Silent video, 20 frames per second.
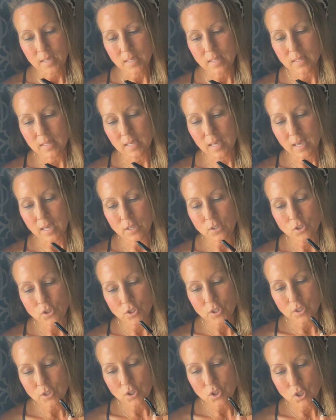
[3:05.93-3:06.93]
The
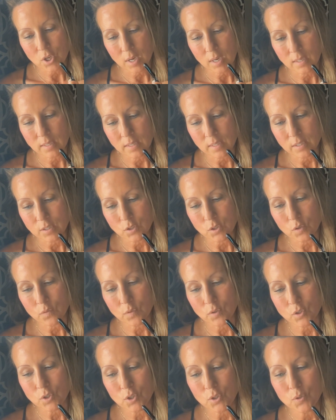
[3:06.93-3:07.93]
ancient Chinese,
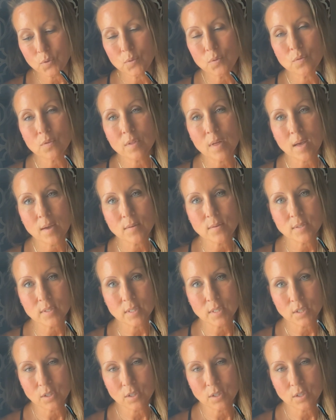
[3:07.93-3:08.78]
over 2,000